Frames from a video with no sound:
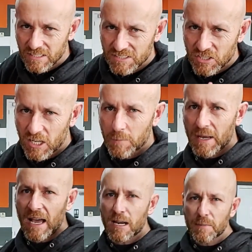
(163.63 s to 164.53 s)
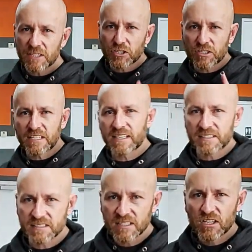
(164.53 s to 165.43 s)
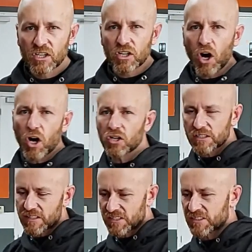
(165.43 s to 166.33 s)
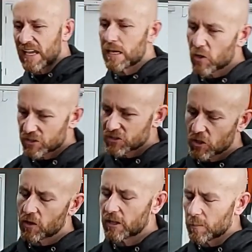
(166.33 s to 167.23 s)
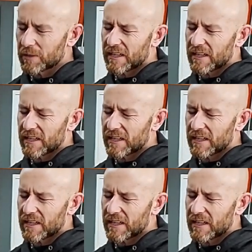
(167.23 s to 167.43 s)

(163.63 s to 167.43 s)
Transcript: Let's talk about how to make your kicks all look the same on startup.